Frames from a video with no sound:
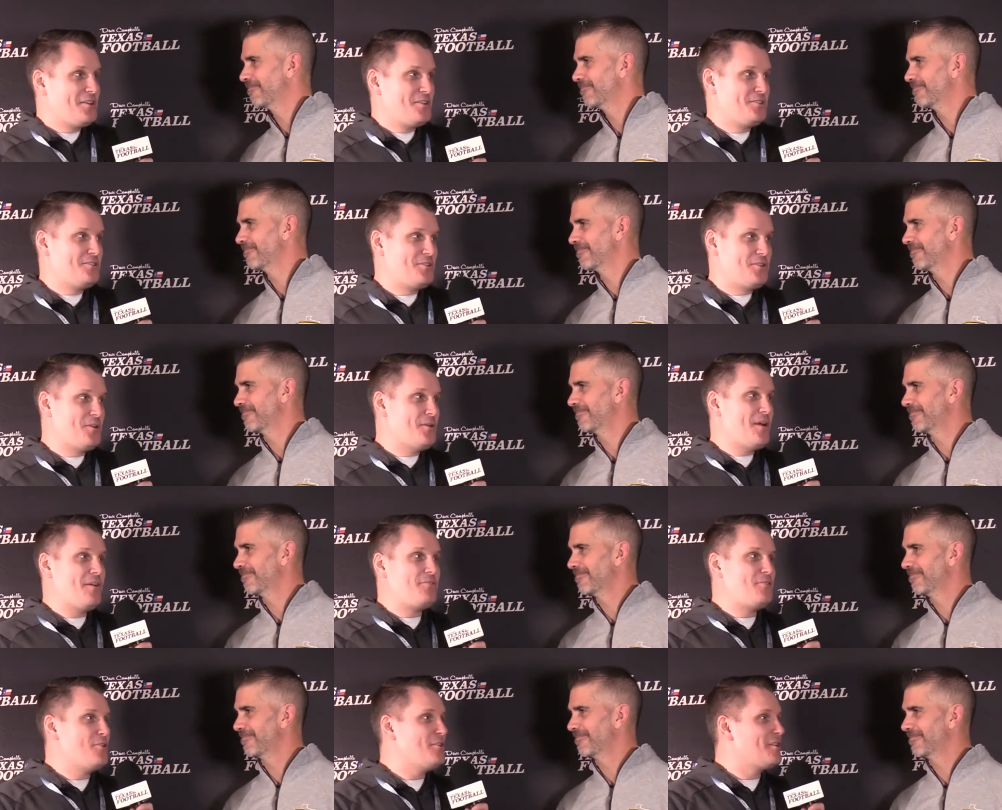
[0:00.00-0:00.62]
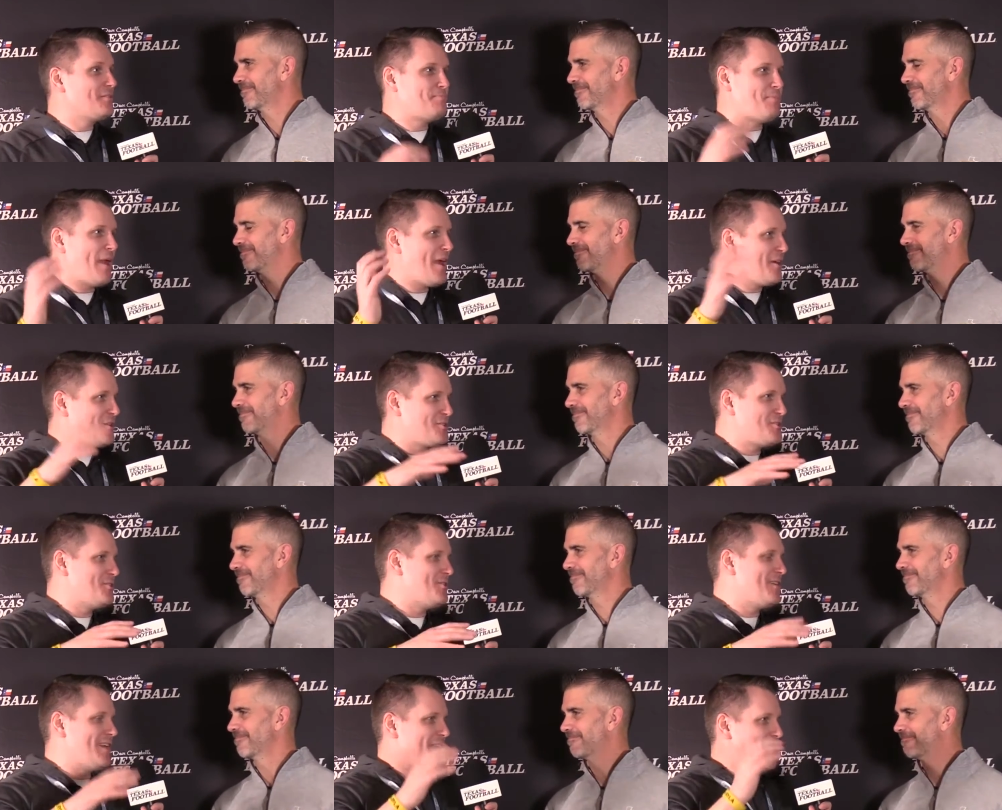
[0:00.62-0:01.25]
Speaker 1: you, if you just
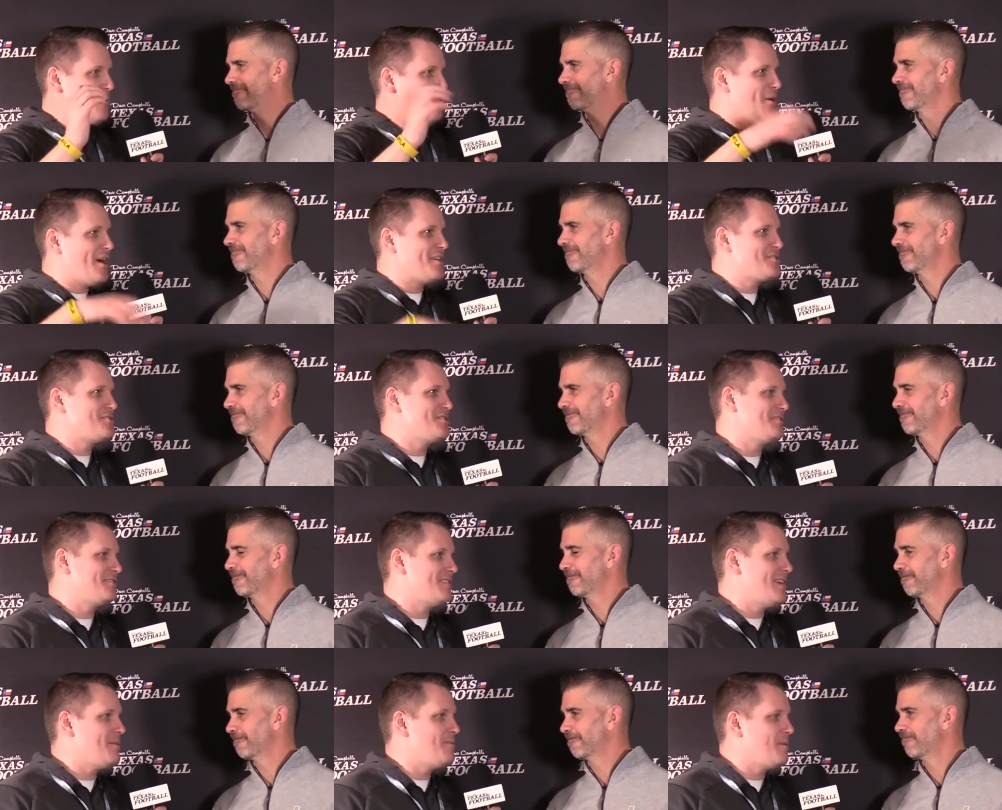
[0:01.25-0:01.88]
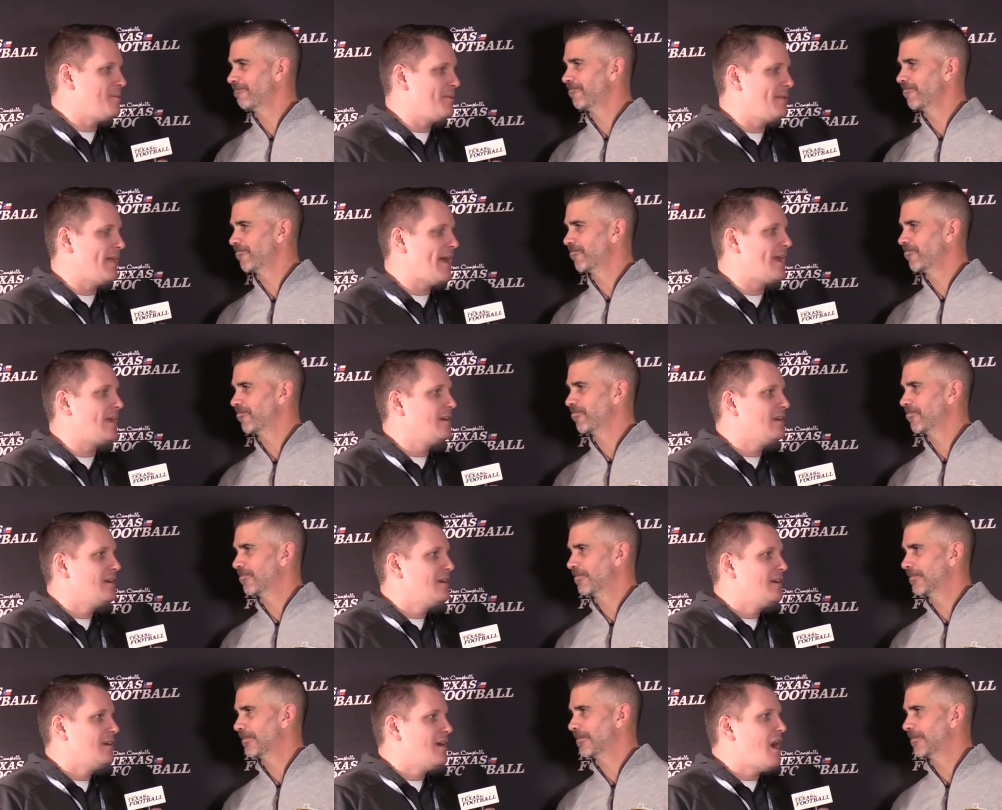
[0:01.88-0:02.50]
parachuted in and watched this team, you'd be like
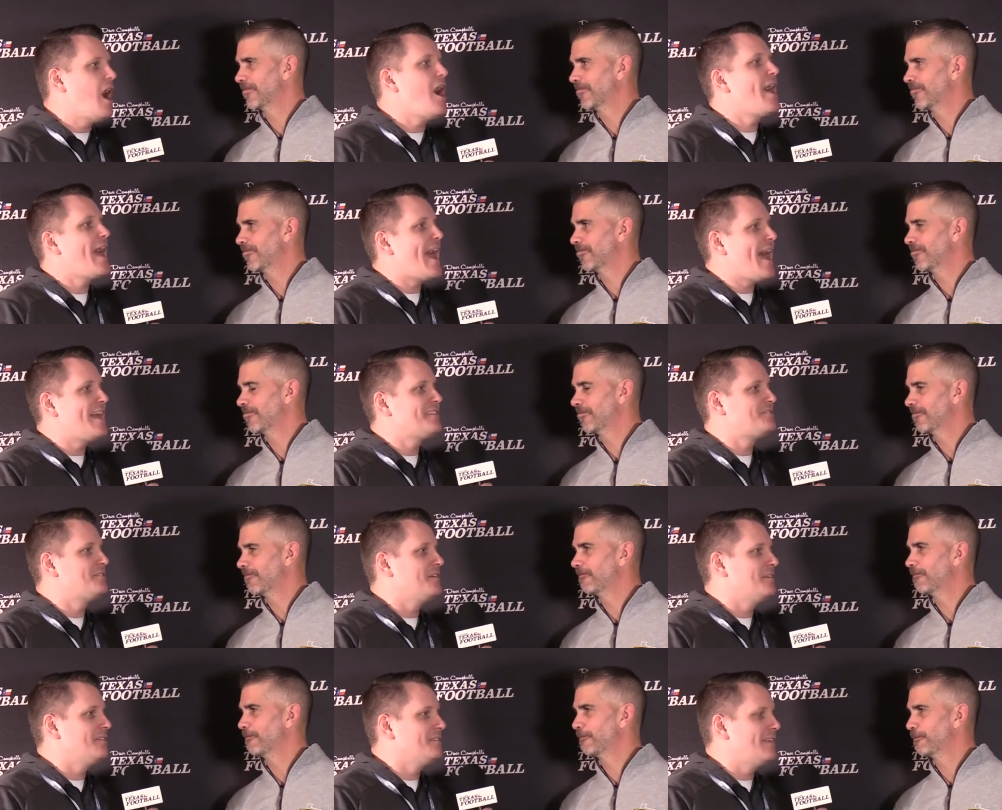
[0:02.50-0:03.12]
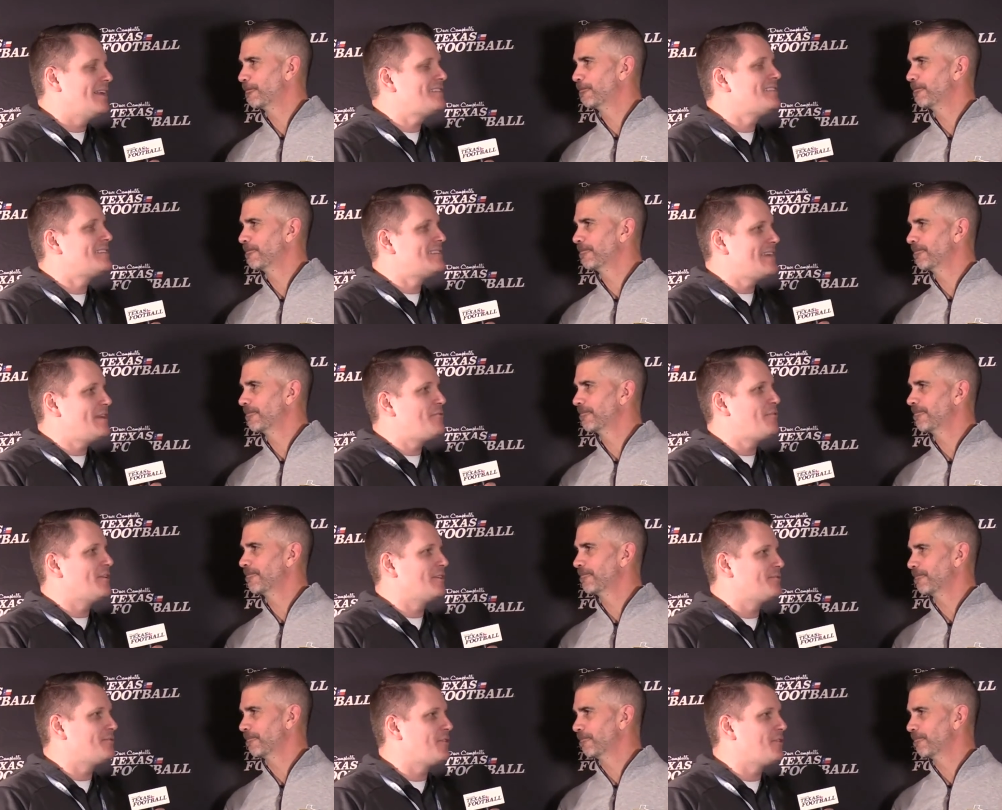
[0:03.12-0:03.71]
oh yeah, that's a that's a defense